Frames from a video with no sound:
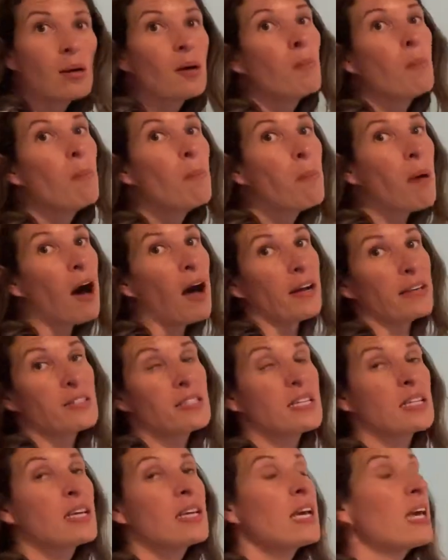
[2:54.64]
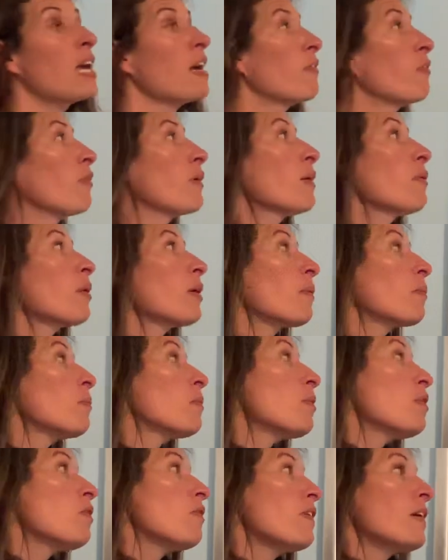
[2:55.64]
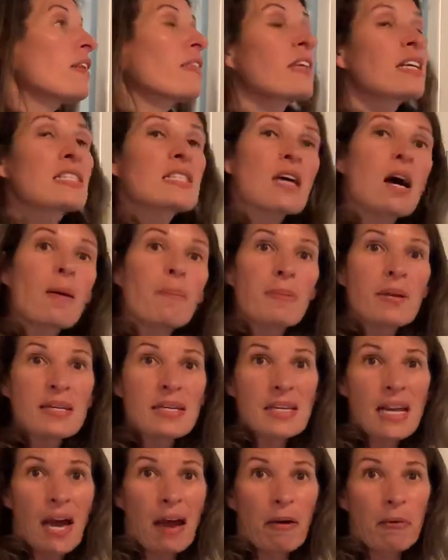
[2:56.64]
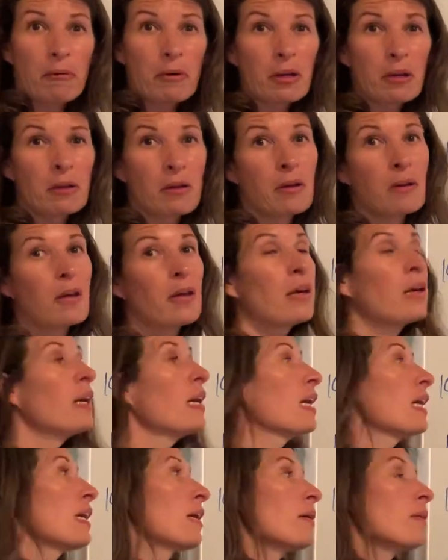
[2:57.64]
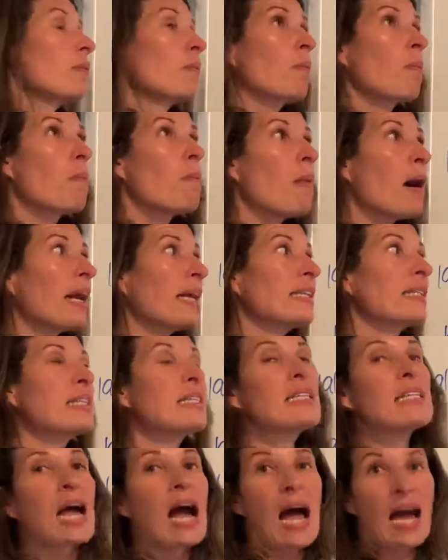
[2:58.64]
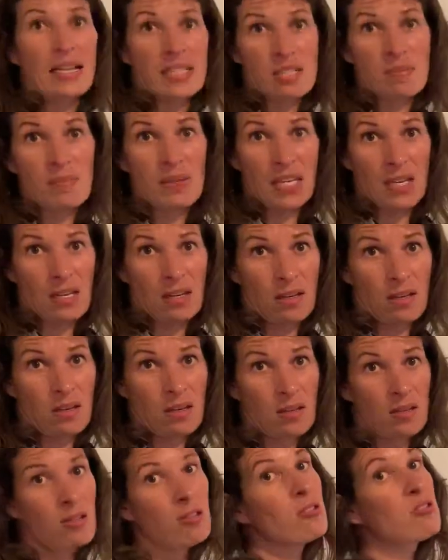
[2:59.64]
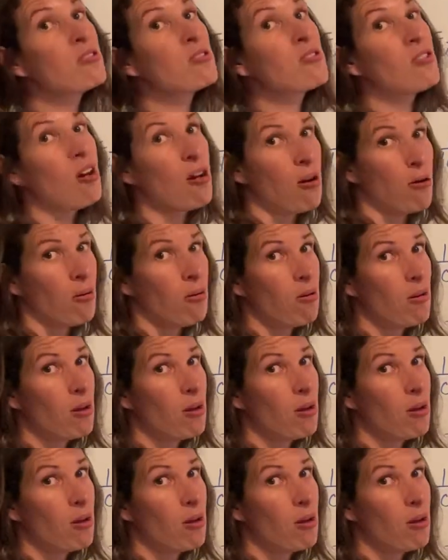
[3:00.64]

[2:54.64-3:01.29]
But if we were moving this up and down, it might not be. So